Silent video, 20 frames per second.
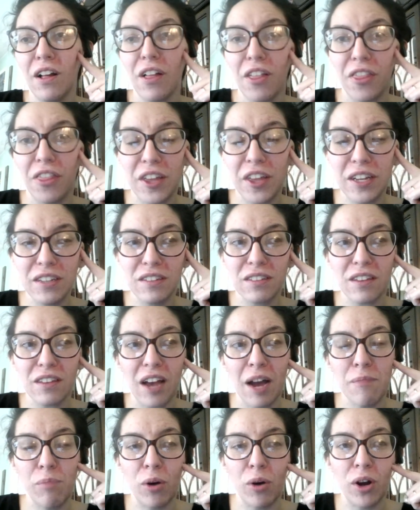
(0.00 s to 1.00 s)
things
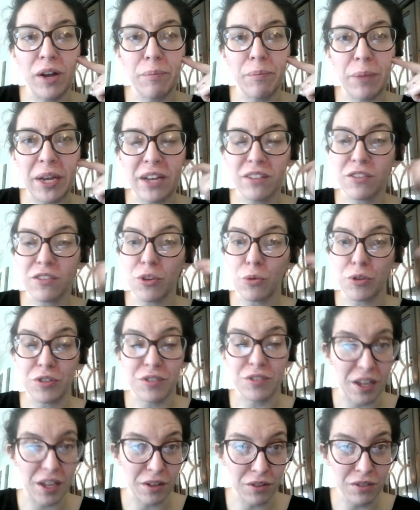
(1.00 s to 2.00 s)
I bought because there were
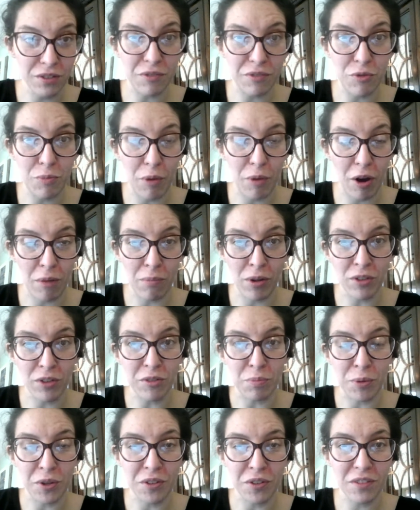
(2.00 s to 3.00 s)
sales if you bought
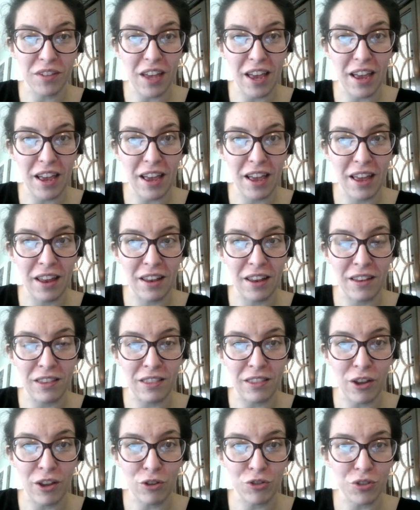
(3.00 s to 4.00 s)
multiples, and
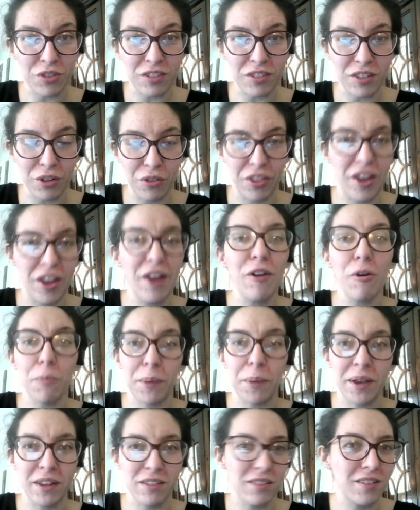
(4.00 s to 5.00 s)
they're just still there
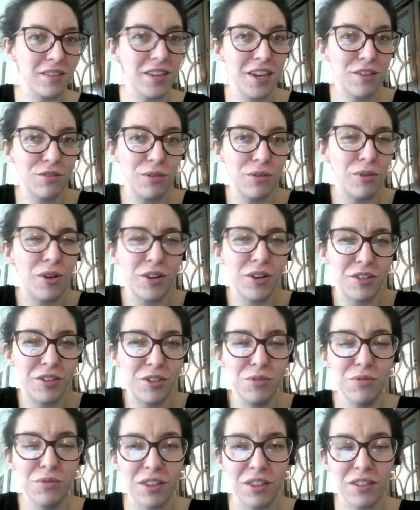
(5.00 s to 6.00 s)
because it takes so long to
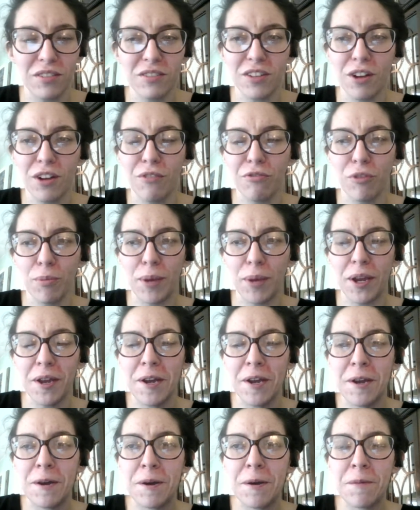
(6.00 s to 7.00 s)
use this stuff for me.
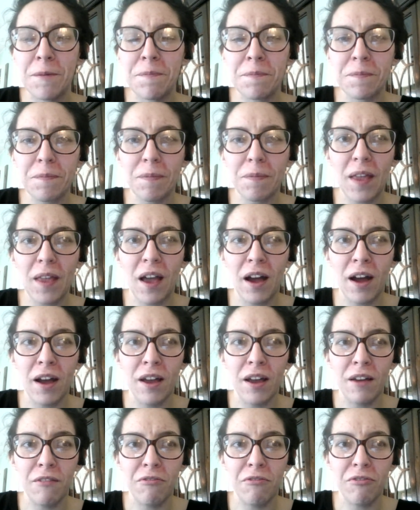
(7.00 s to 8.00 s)

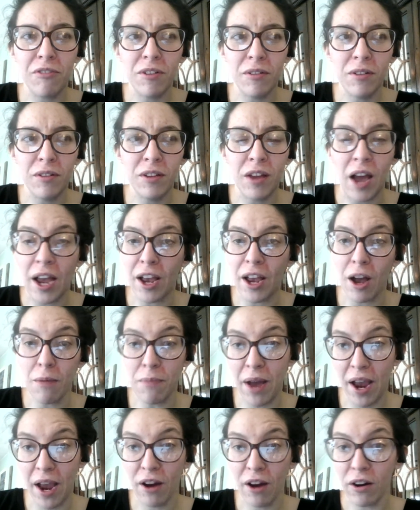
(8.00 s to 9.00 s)
I cut
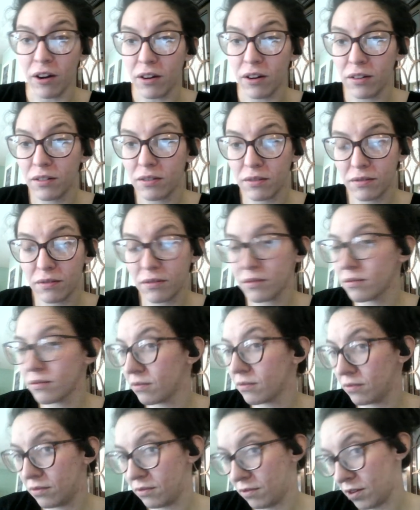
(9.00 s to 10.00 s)
my hair
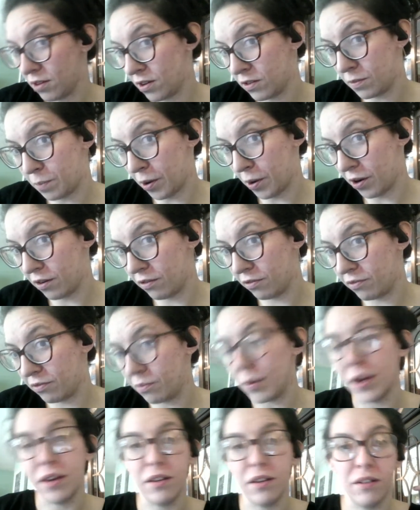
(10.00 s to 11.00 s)
as part of
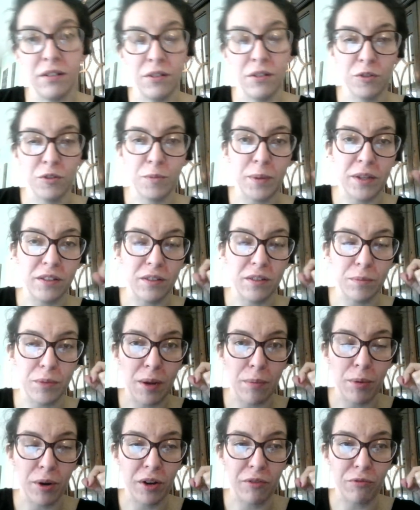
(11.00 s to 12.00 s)
my no spend
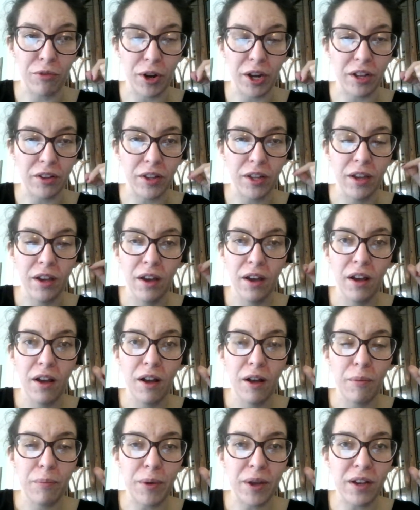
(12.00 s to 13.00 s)
September, frankly,
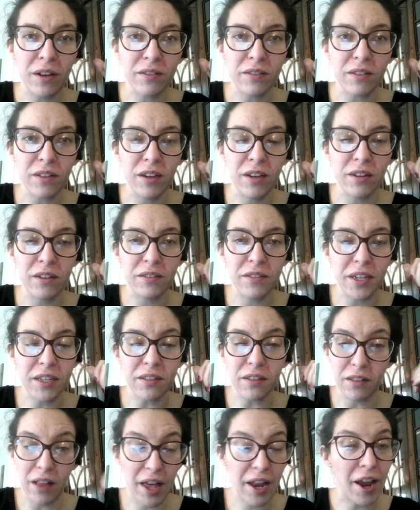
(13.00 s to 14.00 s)
because it takes
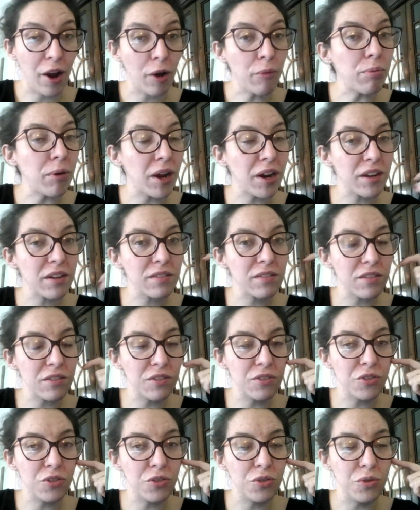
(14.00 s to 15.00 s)
a lot of hair products
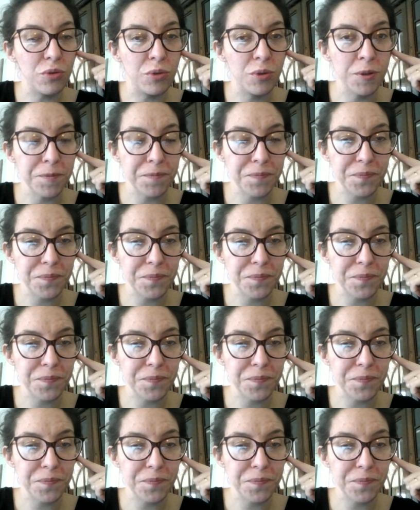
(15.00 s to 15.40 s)
to